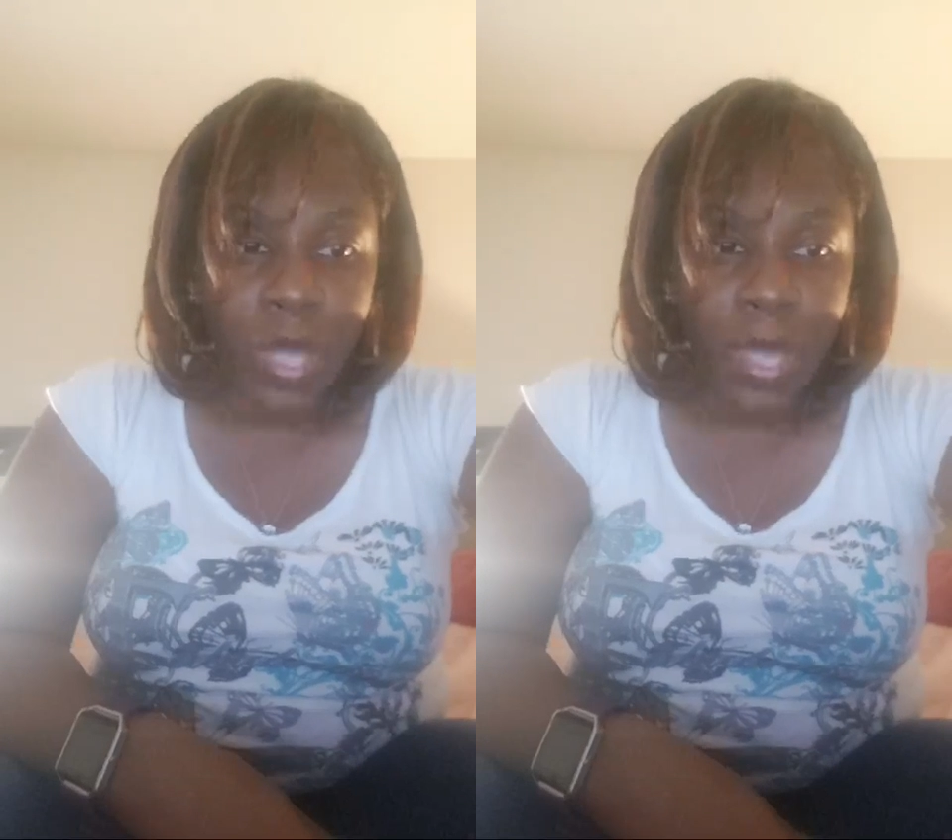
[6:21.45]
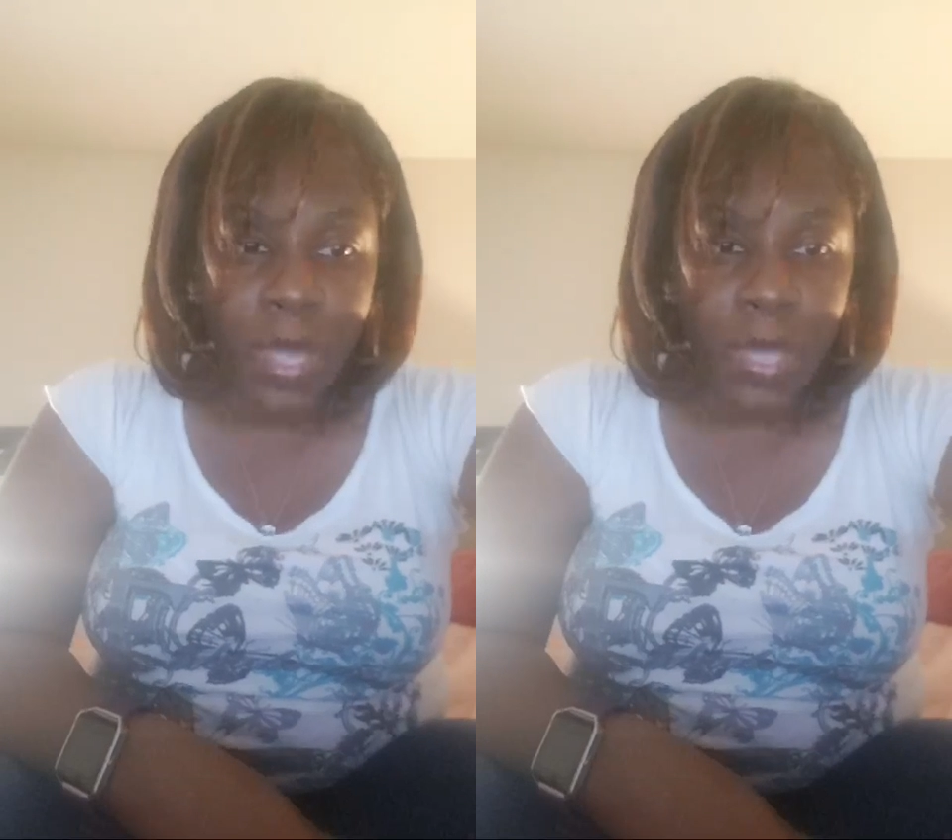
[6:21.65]

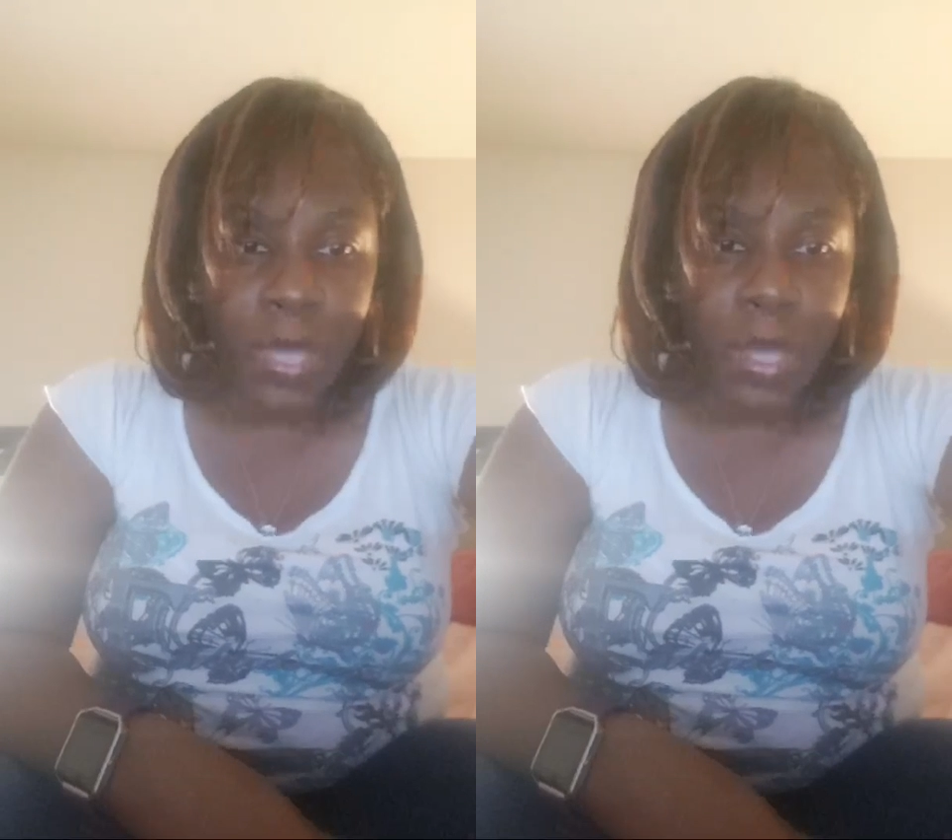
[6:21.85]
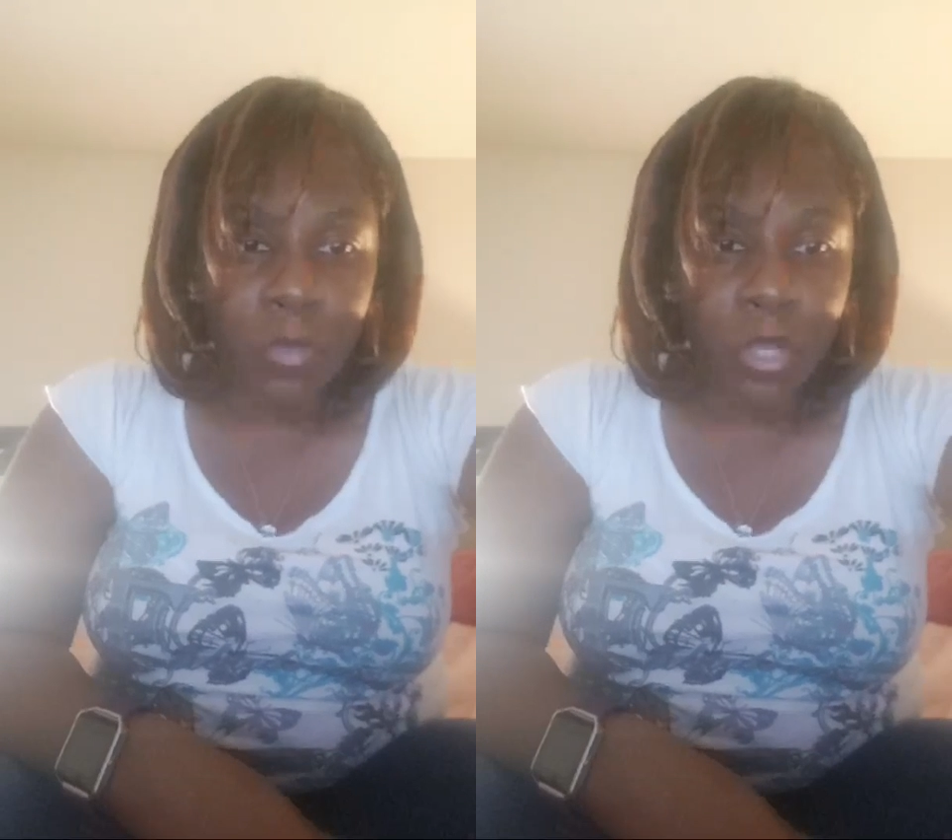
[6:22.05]
Hey,
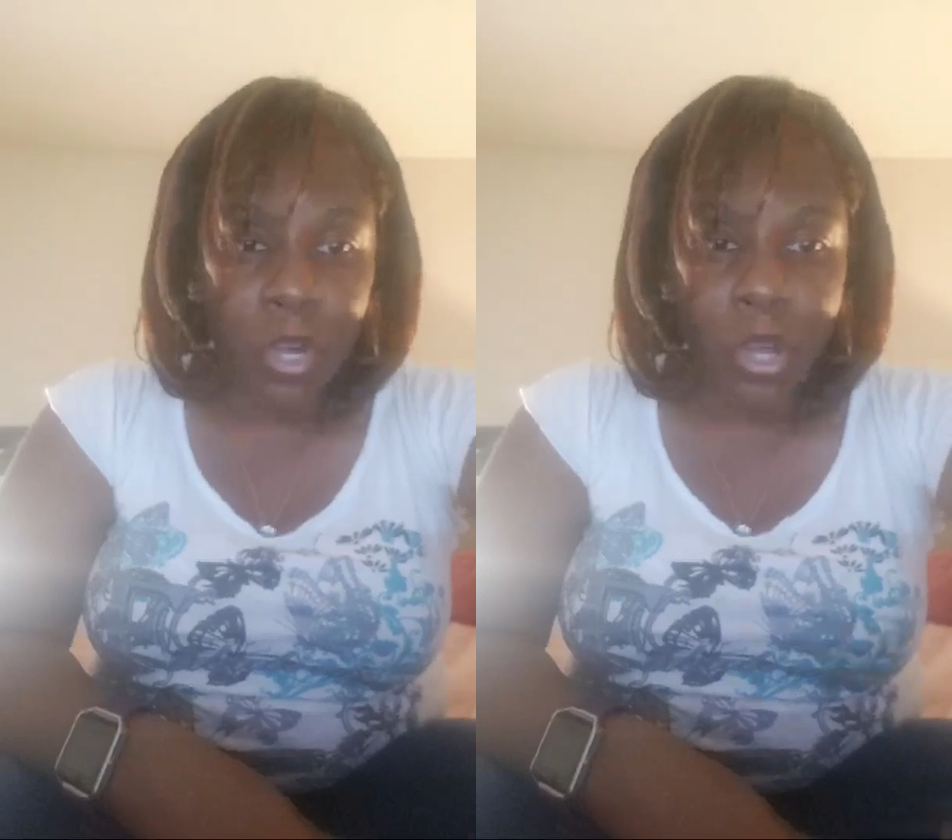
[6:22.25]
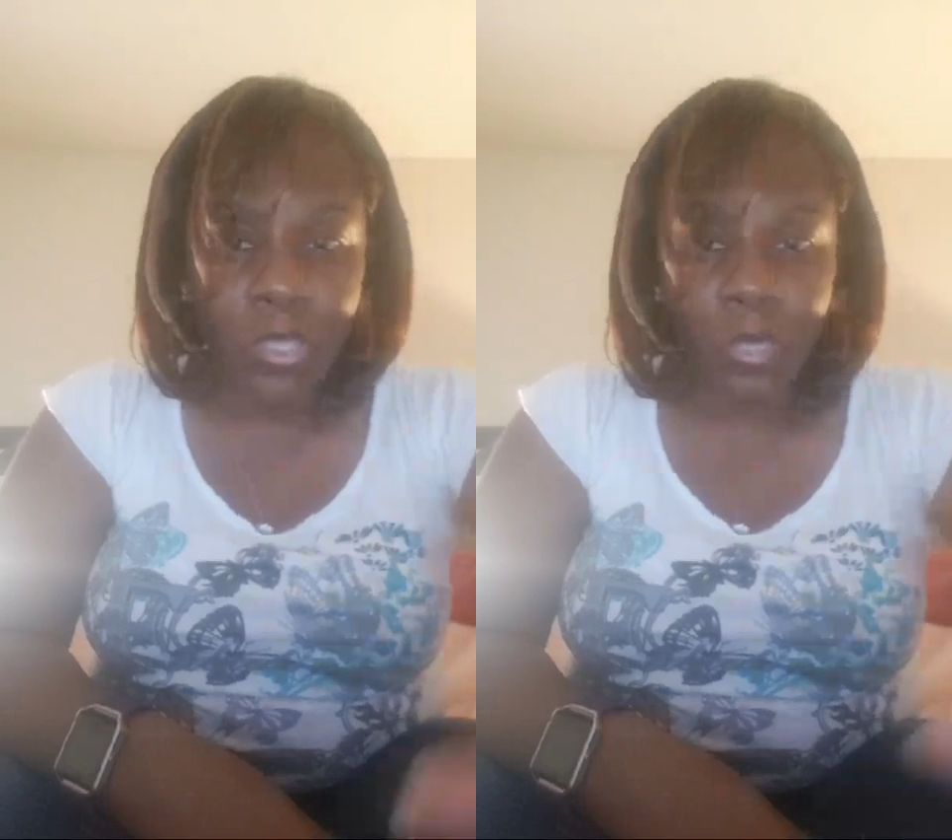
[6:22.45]
you're
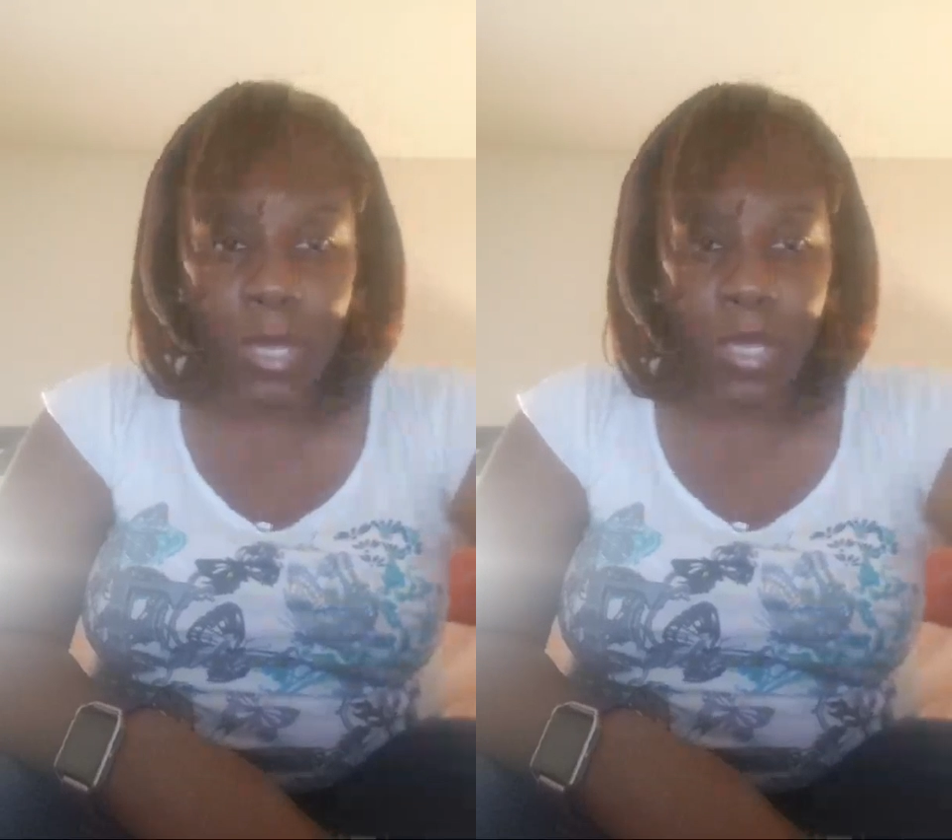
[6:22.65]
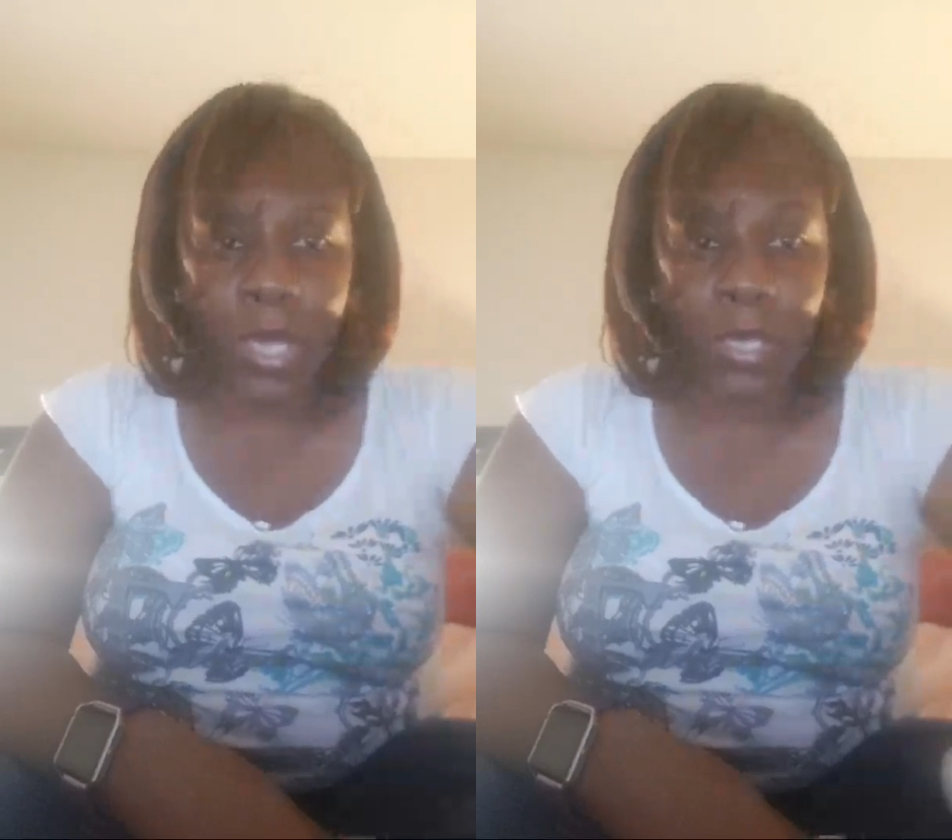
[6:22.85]
awesome.
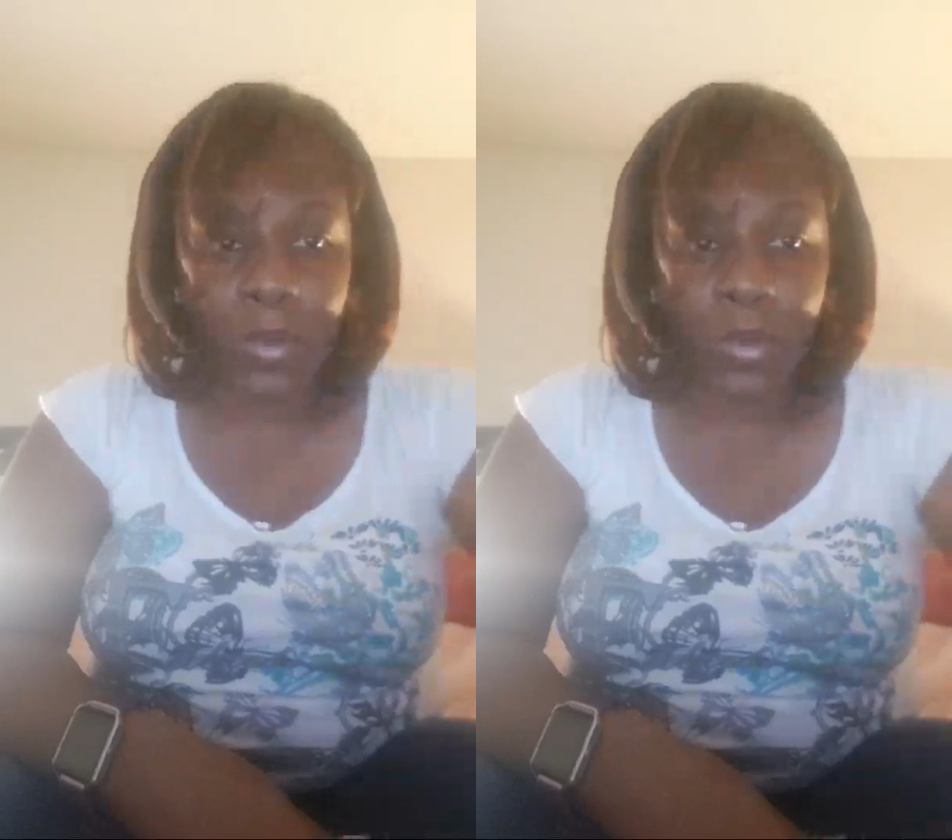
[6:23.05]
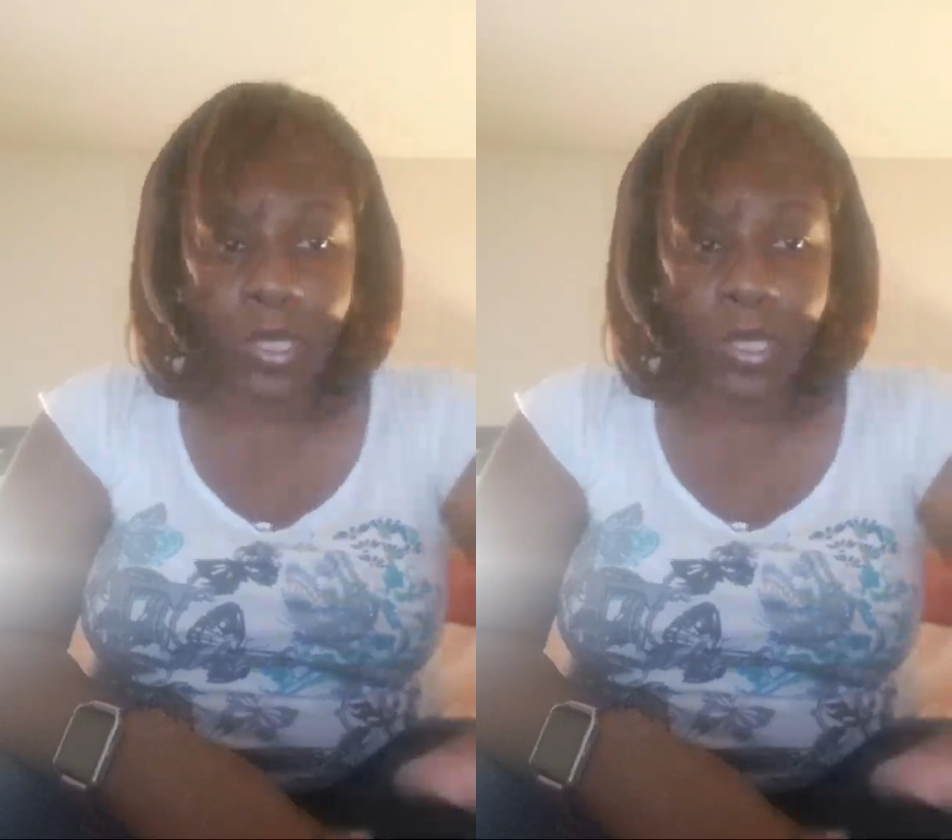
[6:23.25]
I don't.